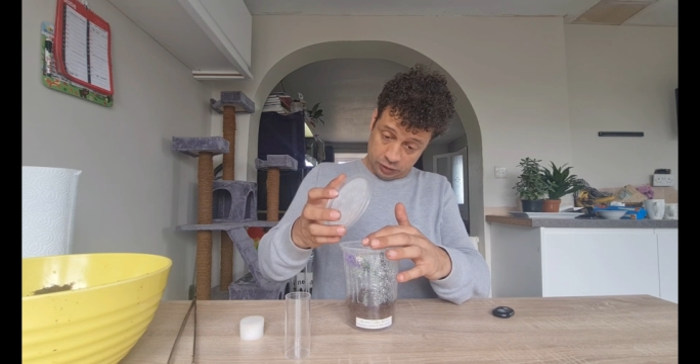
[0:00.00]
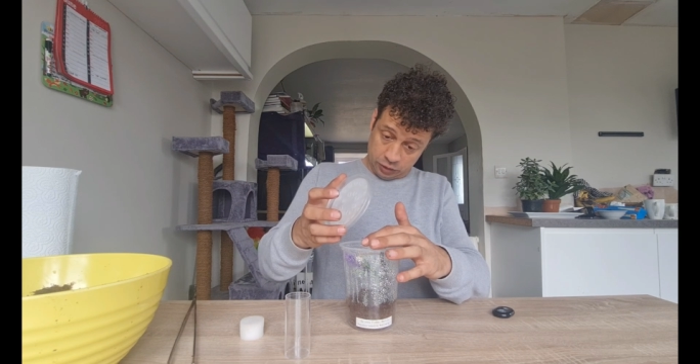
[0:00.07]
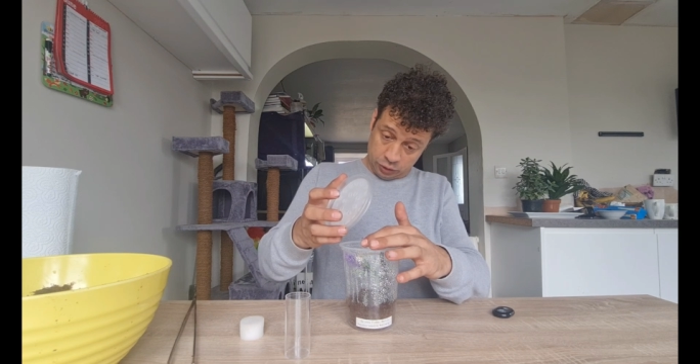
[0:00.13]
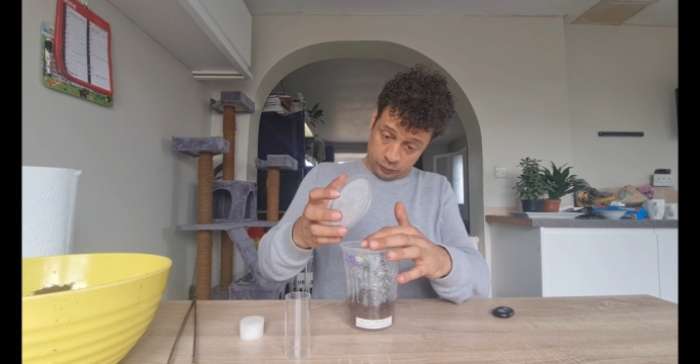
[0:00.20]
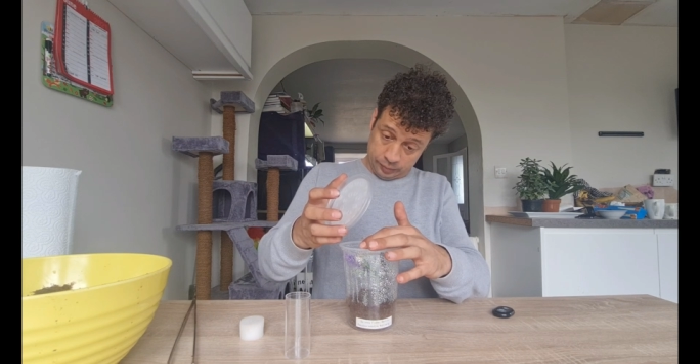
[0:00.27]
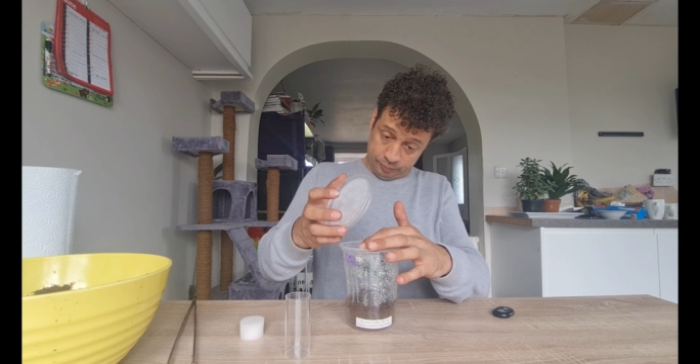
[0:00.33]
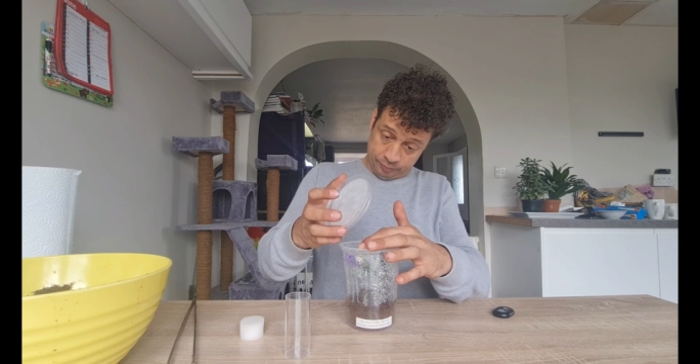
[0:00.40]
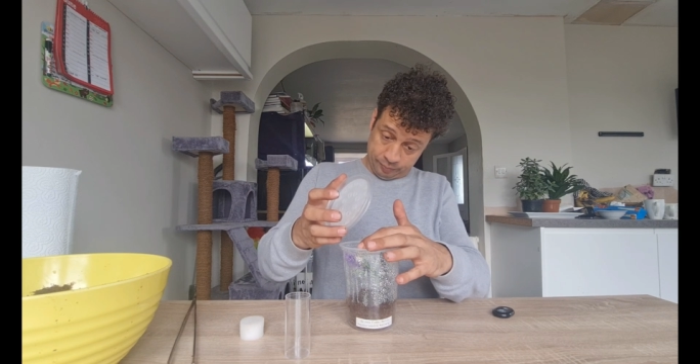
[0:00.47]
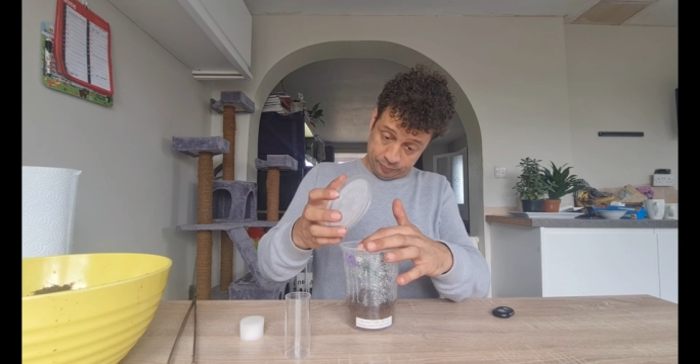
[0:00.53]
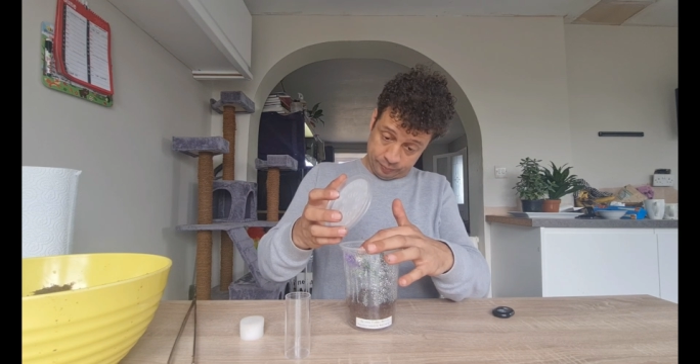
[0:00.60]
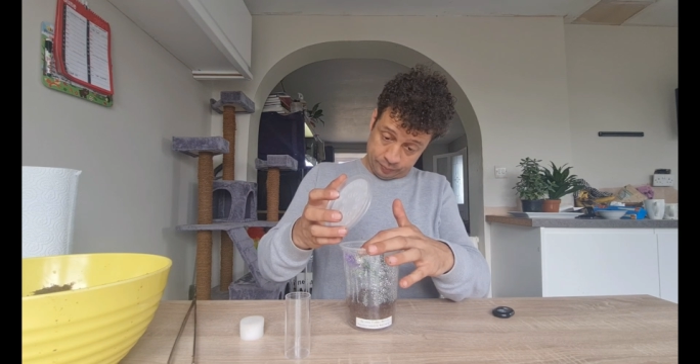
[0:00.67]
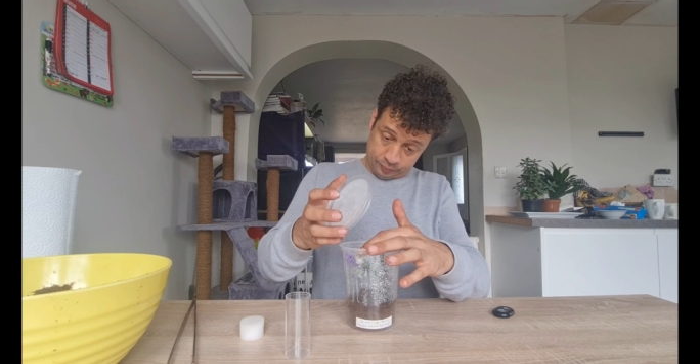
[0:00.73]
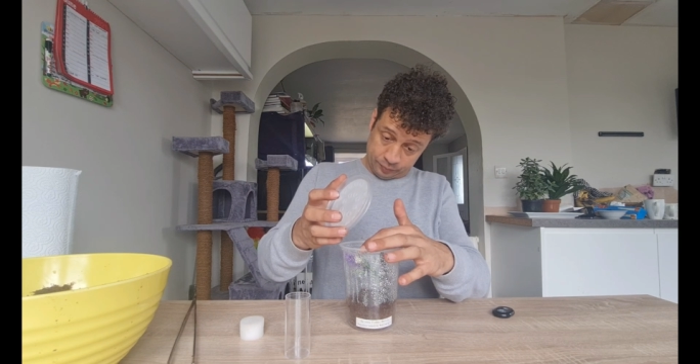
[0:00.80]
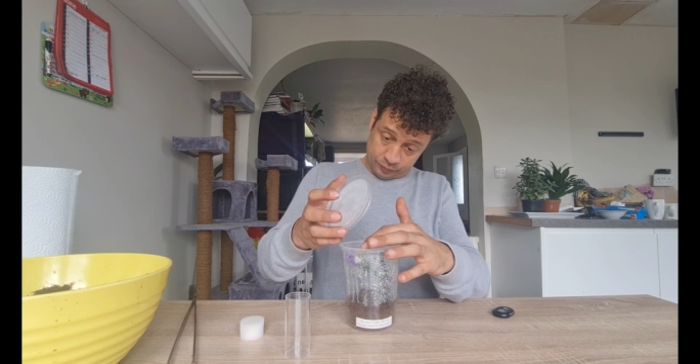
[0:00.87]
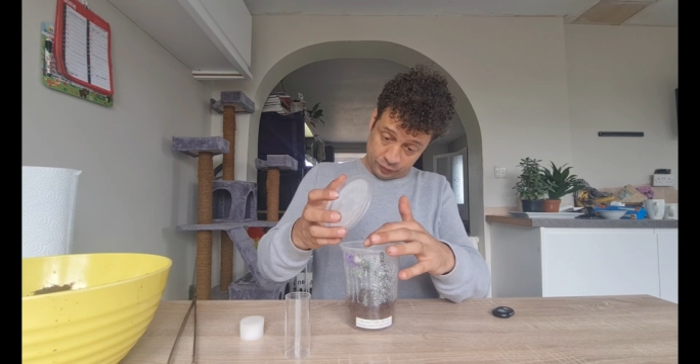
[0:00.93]
go
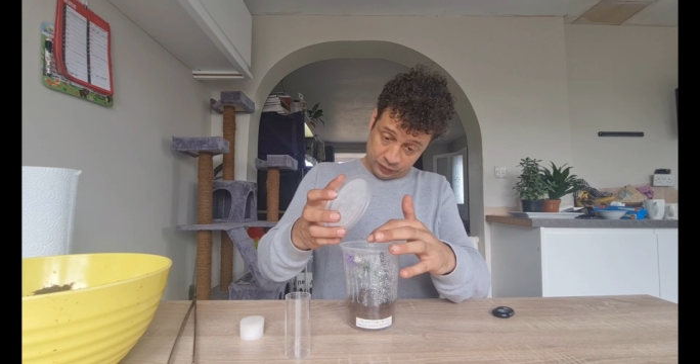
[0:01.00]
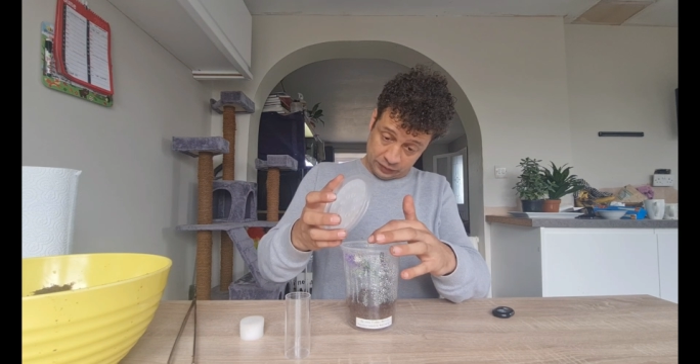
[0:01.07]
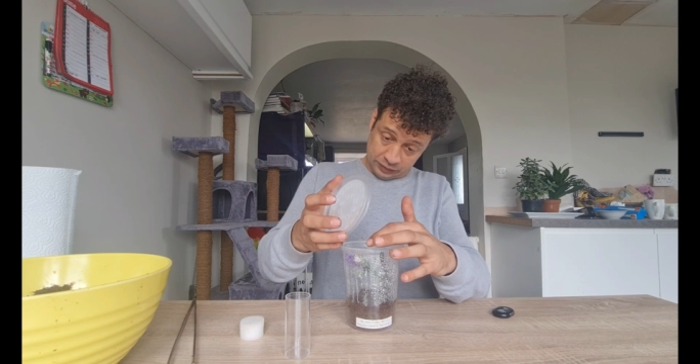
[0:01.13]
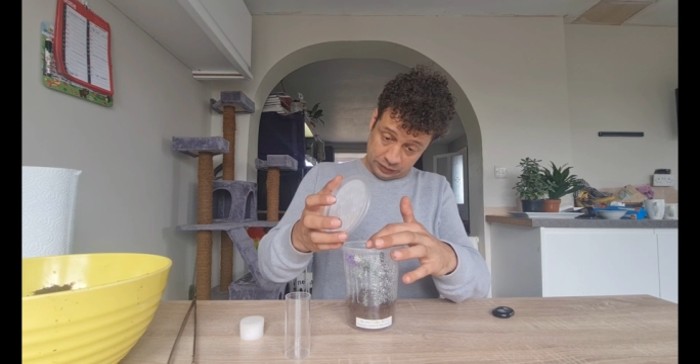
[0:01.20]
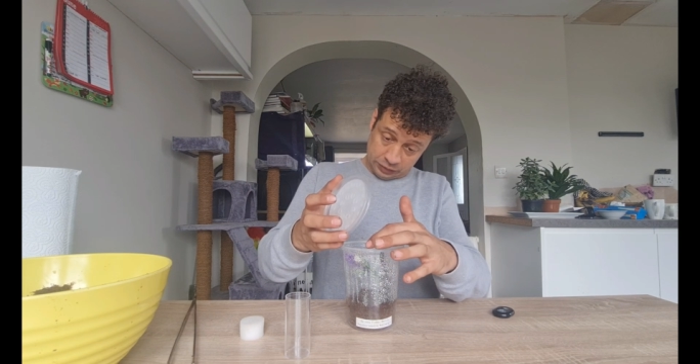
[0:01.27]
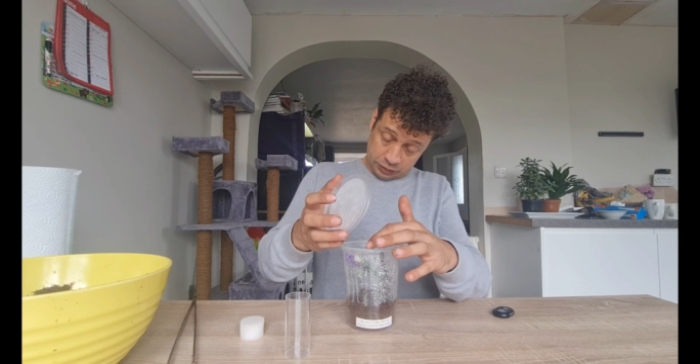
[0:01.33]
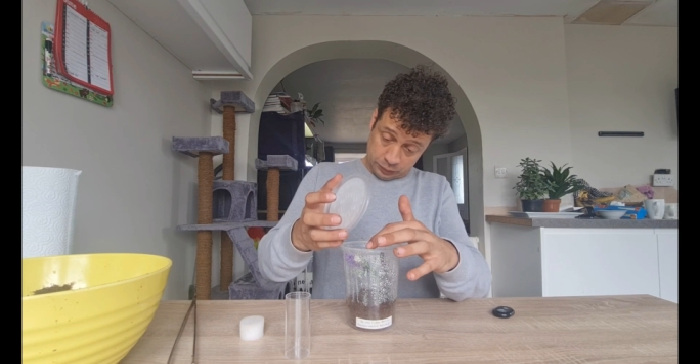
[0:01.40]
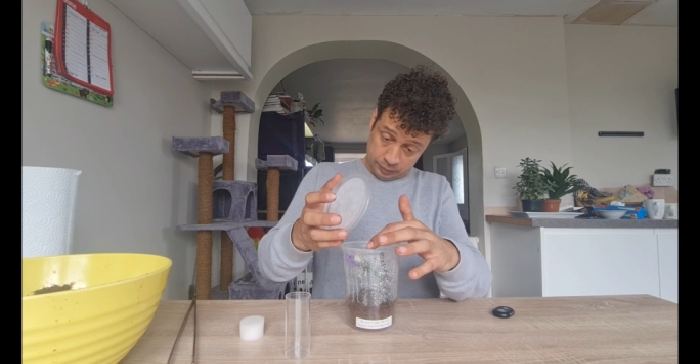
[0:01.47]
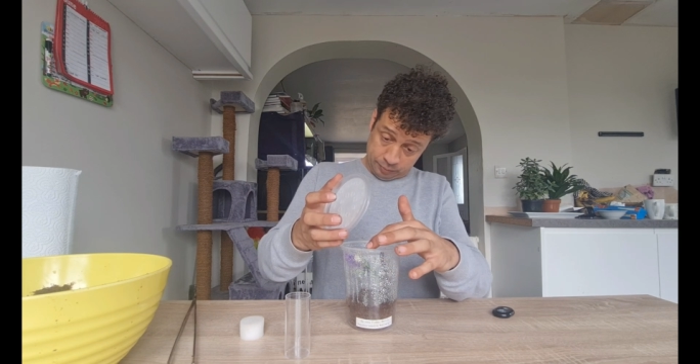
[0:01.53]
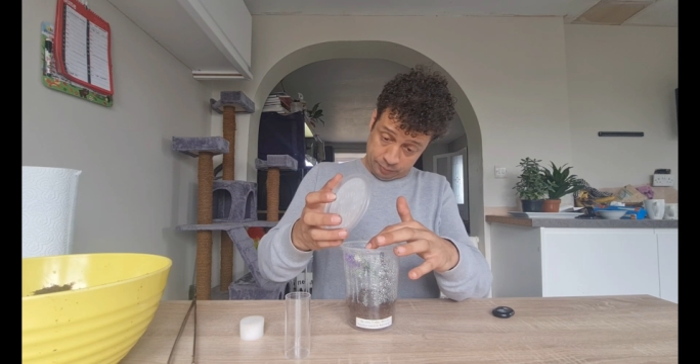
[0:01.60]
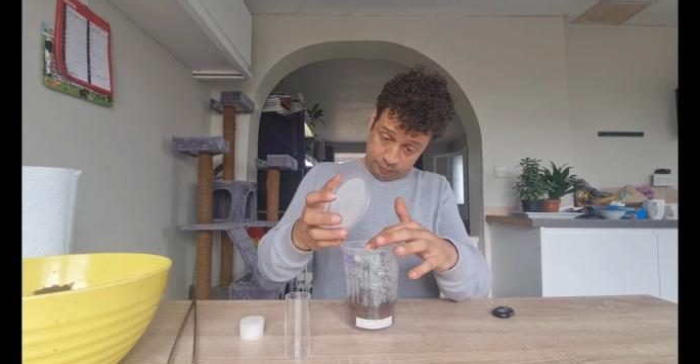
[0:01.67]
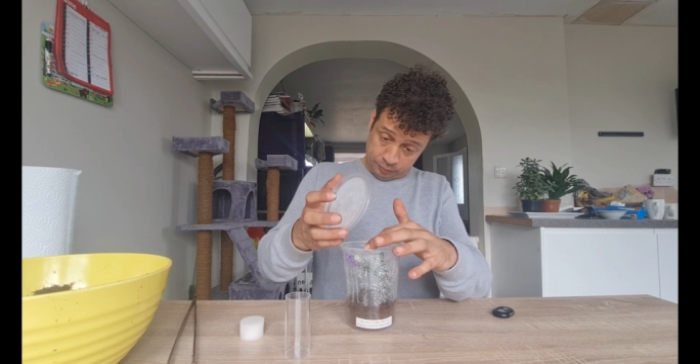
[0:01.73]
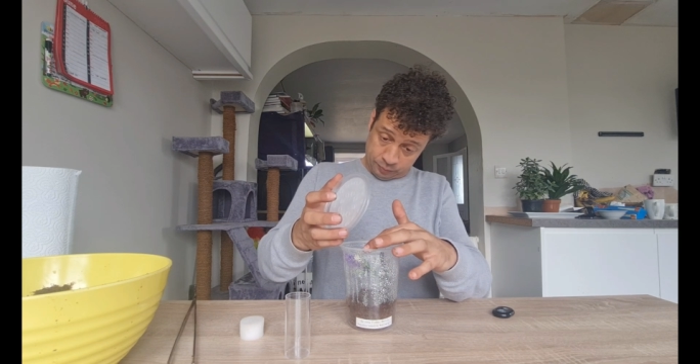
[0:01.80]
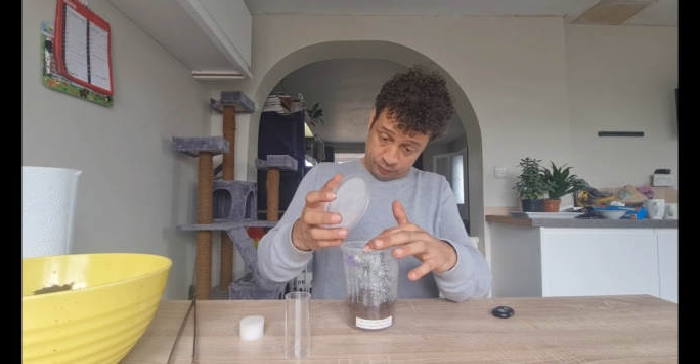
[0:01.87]
on,